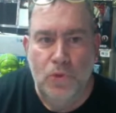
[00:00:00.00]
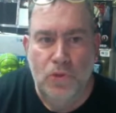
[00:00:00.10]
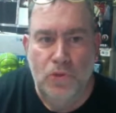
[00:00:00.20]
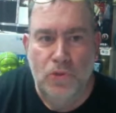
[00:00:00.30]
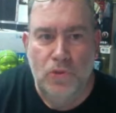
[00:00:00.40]

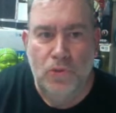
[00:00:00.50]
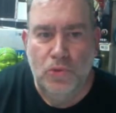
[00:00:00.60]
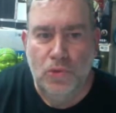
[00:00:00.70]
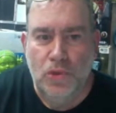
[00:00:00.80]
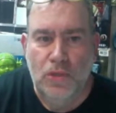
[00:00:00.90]
Sir
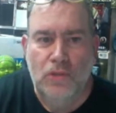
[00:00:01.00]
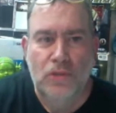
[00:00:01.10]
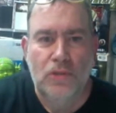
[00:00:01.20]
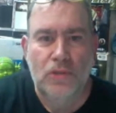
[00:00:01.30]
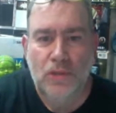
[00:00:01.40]

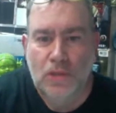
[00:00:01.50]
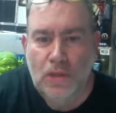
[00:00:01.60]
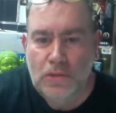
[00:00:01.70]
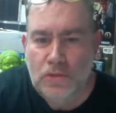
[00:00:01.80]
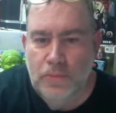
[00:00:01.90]

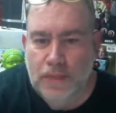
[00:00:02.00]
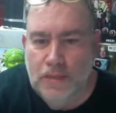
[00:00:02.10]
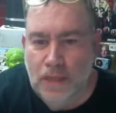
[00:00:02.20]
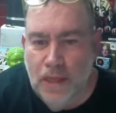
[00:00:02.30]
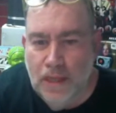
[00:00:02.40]

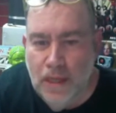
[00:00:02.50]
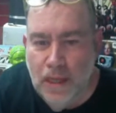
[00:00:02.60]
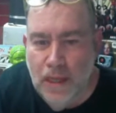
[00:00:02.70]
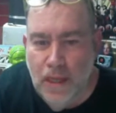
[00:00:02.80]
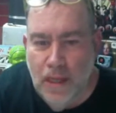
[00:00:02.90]
Mix-a-Lot.
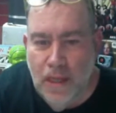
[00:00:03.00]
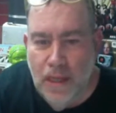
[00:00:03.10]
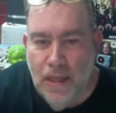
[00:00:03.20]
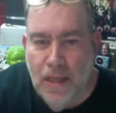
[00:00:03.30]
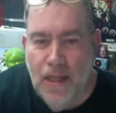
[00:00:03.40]

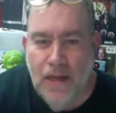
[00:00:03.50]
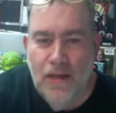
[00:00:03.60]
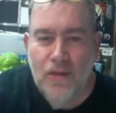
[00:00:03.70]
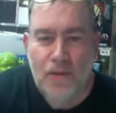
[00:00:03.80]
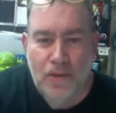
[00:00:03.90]

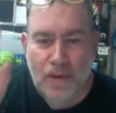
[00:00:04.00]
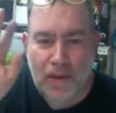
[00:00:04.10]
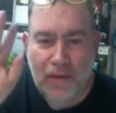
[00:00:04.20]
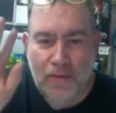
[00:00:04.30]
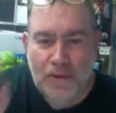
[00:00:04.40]
Hello,
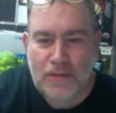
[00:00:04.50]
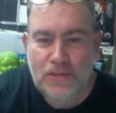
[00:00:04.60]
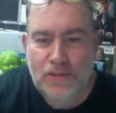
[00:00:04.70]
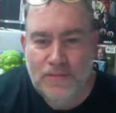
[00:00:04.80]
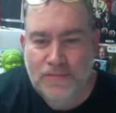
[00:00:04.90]

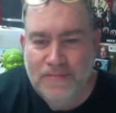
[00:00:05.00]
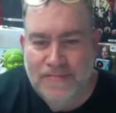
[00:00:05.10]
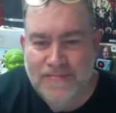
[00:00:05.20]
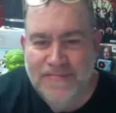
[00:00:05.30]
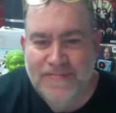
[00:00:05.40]
Rachel.
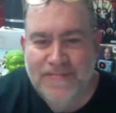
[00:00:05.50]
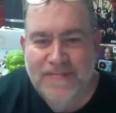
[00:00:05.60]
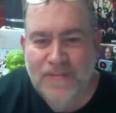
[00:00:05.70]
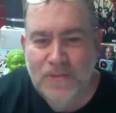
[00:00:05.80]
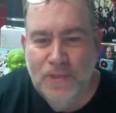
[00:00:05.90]

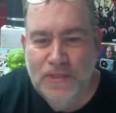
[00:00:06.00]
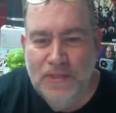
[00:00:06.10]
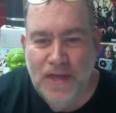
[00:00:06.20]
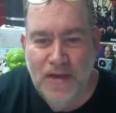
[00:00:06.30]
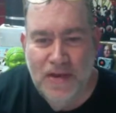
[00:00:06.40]
Quick
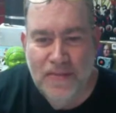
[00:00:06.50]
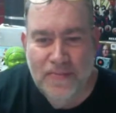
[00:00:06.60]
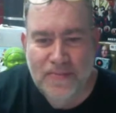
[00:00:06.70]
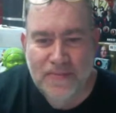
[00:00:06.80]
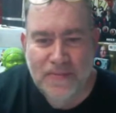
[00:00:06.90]
shout out.
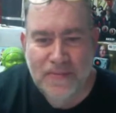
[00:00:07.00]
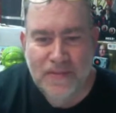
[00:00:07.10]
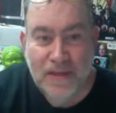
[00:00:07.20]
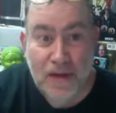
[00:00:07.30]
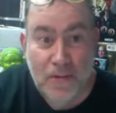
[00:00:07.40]

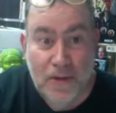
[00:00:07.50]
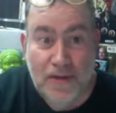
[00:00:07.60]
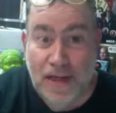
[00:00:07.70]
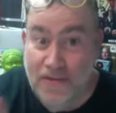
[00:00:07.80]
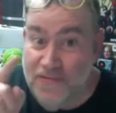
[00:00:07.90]
Gotta
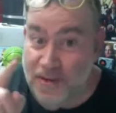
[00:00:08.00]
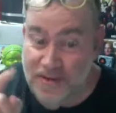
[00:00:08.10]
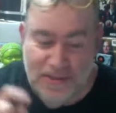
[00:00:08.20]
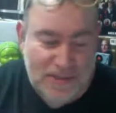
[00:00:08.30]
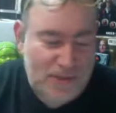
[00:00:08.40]
run. Have
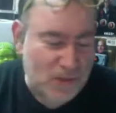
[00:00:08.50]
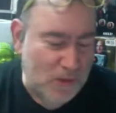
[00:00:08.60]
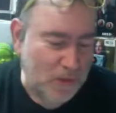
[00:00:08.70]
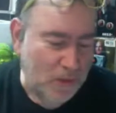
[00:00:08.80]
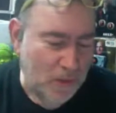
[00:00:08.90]
fun. See you soon.